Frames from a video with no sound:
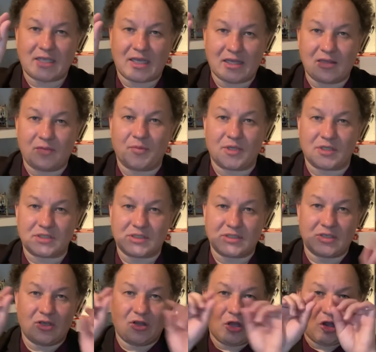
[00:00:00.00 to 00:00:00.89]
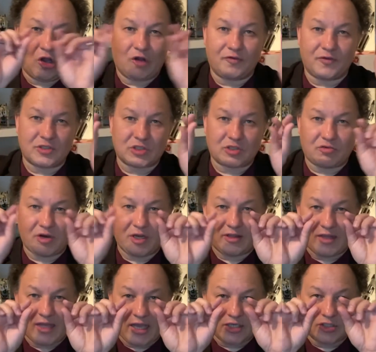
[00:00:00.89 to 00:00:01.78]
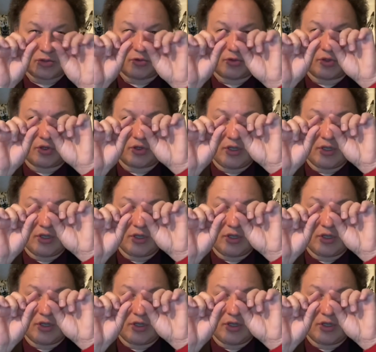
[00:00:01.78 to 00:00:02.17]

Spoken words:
elements on the screen, the actual